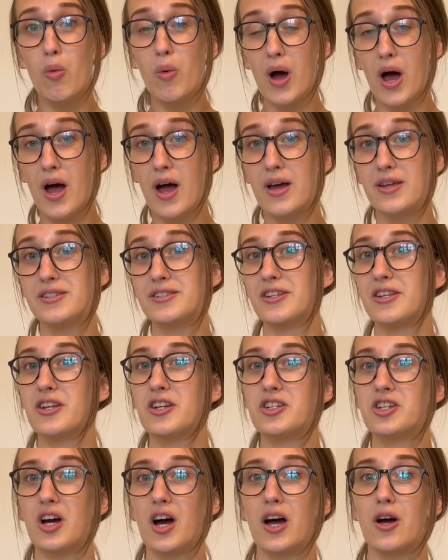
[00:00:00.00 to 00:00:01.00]
words than a
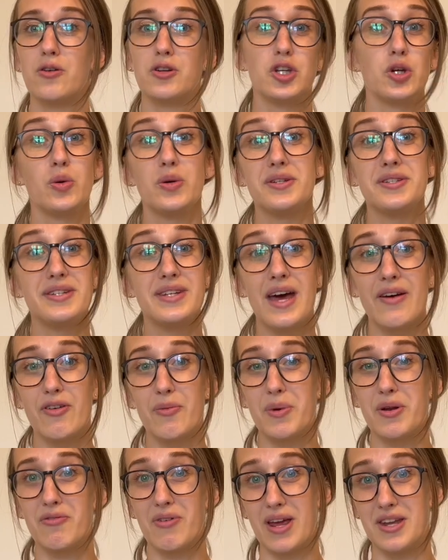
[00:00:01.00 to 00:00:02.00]
child who has never
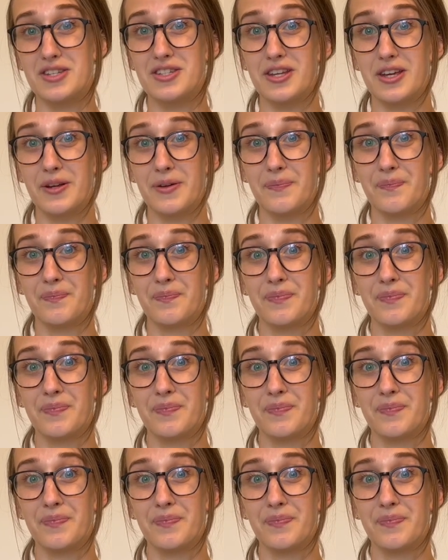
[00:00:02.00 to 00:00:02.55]
been read to?